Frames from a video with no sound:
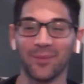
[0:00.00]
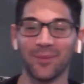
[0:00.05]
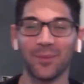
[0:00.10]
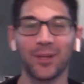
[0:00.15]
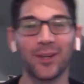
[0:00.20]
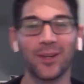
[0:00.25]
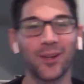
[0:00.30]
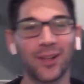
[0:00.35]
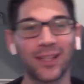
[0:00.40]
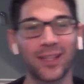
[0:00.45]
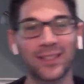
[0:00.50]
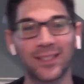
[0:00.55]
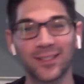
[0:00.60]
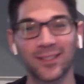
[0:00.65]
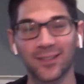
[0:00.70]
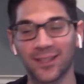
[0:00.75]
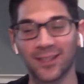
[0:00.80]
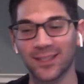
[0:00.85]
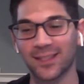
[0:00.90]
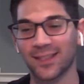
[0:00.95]
But no, that's
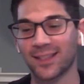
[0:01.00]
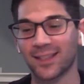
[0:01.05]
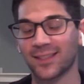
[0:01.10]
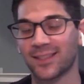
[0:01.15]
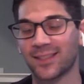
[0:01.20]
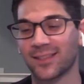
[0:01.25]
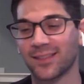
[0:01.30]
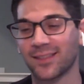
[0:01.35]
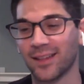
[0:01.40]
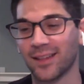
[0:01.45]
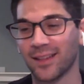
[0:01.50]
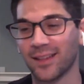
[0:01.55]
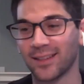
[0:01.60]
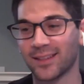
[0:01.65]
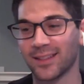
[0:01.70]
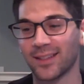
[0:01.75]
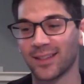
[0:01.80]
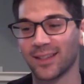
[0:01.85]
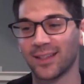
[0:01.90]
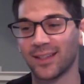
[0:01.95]
interesting. That's
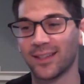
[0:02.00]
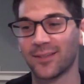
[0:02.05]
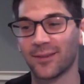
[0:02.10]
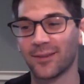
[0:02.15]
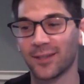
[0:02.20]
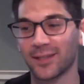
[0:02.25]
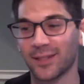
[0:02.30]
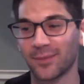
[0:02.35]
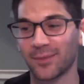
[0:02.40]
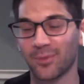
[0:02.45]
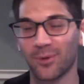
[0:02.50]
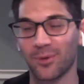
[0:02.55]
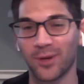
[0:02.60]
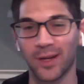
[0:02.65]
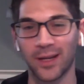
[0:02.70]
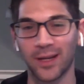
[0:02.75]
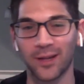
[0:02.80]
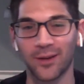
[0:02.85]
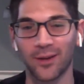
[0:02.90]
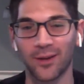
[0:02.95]
an interesting
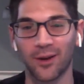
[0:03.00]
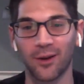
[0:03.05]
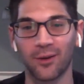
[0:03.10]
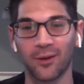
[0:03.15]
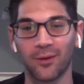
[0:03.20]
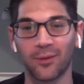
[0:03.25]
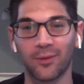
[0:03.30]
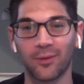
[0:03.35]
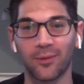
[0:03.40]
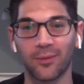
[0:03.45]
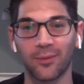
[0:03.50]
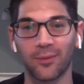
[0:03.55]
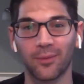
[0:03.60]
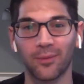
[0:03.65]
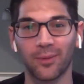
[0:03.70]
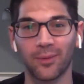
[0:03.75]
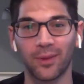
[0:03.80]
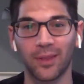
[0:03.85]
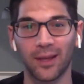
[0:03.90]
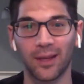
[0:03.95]
point.
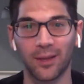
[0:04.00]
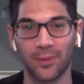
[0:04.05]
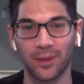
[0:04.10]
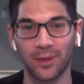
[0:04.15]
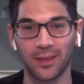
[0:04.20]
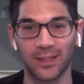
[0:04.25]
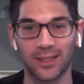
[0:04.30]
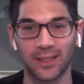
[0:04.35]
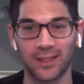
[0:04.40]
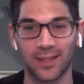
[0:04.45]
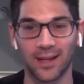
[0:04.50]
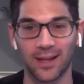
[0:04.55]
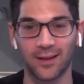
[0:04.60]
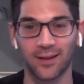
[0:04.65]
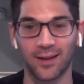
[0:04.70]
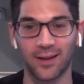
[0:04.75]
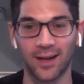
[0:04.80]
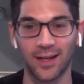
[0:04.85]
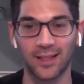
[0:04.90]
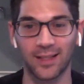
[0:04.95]
We're thinking about these
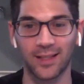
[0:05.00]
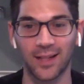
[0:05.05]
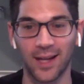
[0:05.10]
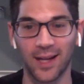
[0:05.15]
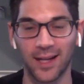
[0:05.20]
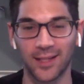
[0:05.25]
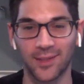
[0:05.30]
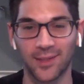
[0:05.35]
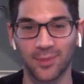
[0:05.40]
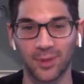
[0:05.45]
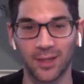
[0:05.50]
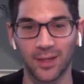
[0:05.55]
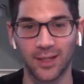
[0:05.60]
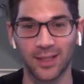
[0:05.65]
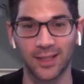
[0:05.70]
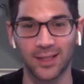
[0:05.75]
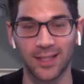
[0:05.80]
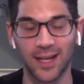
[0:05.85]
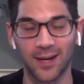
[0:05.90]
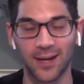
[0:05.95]
standardized tests, but
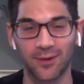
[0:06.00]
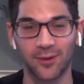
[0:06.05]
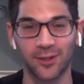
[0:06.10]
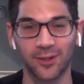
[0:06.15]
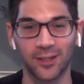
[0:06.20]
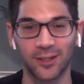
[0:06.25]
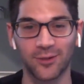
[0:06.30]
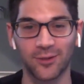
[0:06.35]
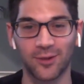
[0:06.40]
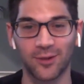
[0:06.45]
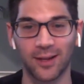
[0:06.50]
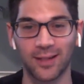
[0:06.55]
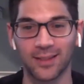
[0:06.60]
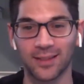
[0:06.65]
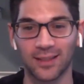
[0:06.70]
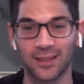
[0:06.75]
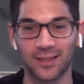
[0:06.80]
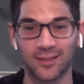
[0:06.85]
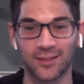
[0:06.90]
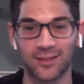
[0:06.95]
does that really
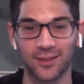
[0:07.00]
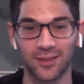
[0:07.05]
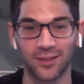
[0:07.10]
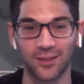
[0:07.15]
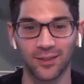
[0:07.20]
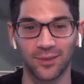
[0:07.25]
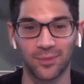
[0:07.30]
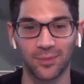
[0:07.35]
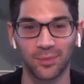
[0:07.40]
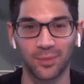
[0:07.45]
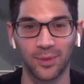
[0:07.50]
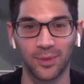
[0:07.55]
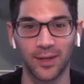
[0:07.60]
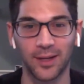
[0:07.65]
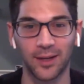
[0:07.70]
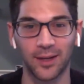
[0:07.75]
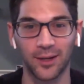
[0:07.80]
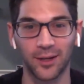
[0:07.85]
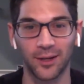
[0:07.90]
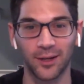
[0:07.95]
translate to
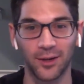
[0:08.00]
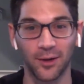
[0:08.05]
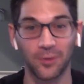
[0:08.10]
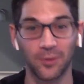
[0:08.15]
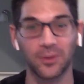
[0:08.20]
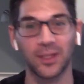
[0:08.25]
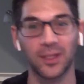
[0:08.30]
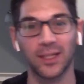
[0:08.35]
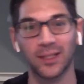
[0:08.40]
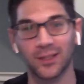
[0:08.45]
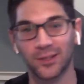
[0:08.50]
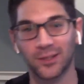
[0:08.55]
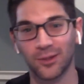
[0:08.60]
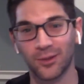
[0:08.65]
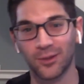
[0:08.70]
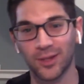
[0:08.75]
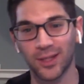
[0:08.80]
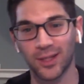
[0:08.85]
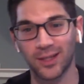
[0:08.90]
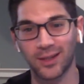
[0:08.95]
being a good OT
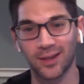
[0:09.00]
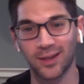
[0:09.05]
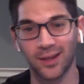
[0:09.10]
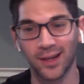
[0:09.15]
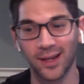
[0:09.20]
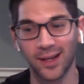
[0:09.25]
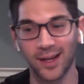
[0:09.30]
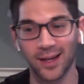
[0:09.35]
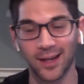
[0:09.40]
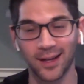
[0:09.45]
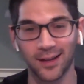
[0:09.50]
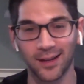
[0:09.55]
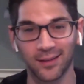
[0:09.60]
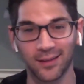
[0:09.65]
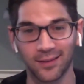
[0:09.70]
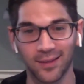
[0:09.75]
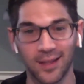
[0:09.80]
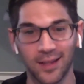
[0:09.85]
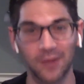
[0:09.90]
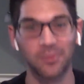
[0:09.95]
student
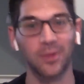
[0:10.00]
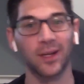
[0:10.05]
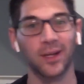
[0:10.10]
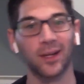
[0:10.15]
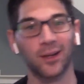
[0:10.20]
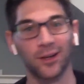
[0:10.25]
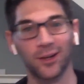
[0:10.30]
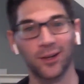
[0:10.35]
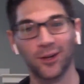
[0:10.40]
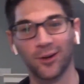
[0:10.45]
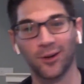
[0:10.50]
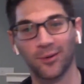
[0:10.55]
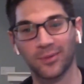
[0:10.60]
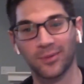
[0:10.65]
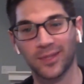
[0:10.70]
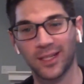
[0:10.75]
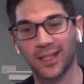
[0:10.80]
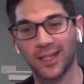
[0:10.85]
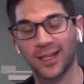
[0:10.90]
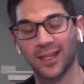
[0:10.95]
and that being a good
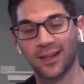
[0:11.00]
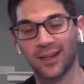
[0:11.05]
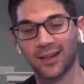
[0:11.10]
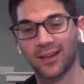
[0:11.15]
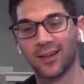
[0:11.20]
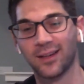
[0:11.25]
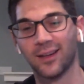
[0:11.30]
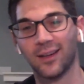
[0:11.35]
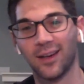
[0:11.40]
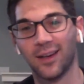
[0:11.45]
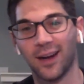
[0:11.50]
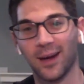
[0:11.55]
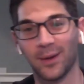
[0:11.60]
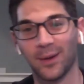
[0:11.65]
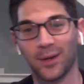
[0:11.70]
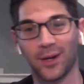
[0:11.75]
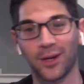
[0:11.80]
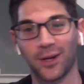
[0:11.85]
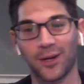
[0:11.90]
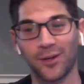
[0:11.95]
OT? And I would
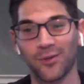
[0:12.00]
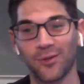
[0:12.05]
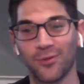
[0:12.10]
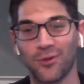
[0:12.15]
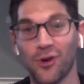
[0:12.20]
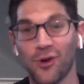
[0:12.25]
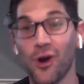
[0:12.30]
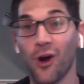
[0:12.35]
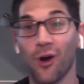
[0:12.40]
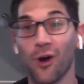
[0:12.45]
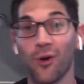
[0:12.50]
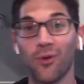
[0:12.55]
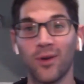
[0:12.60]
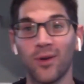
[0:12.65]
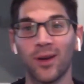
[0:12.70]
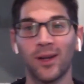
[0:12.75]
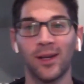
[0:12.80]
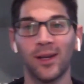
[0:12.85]
argue no.